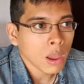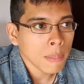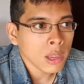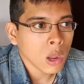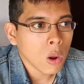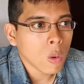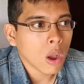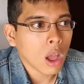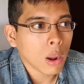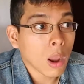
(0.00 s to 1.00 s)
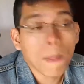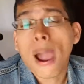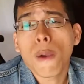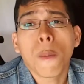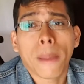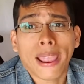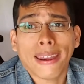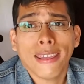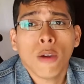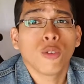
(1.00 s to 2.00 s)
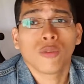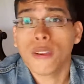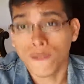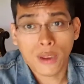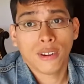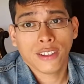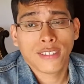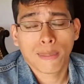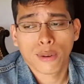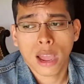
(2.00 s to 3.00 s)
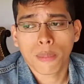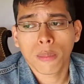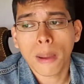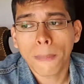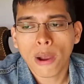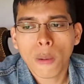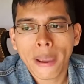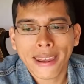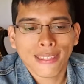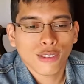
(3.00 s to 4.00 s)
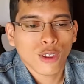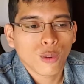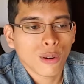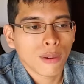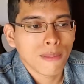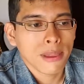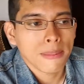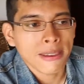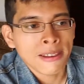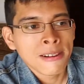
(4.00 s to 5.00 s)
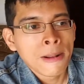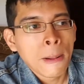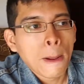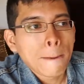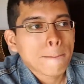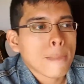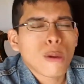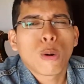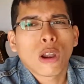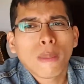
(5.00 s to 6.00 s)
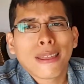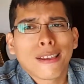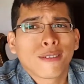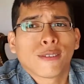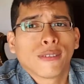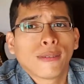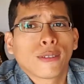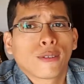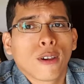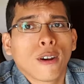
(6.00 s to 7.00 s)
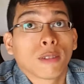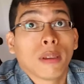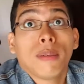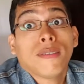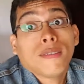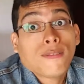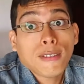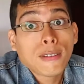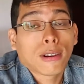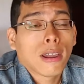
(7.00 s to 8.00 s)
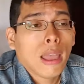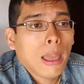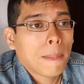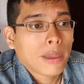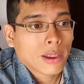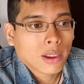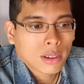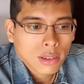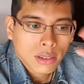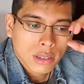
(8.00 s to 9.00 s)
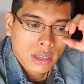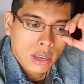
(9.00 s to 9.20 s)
You know, on Pyromania, which is my favorite Def Leppard album, on Pyromania, this song would have been maybe one of my lesser favorite songs, maybe even filler, because